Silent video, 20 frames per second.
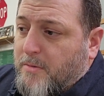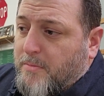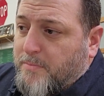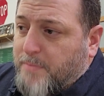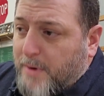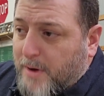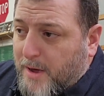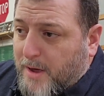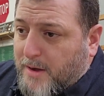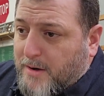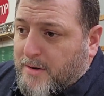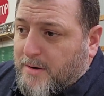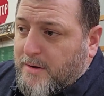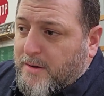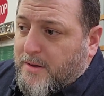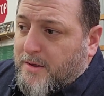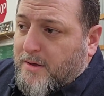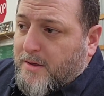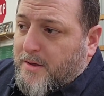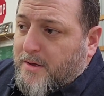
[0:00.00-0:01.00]
But
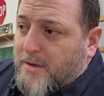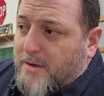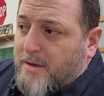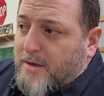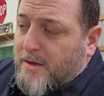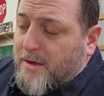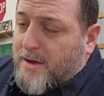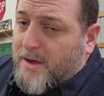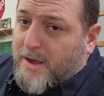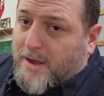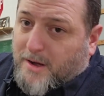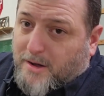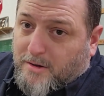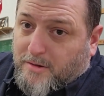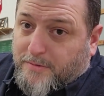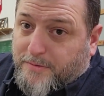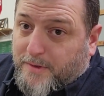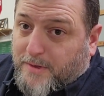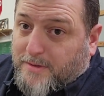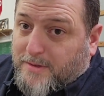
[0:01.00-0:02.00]
I got other
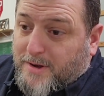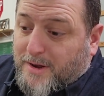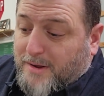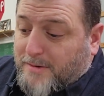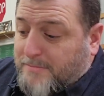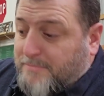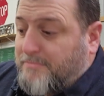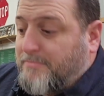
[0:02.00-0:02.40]
things that I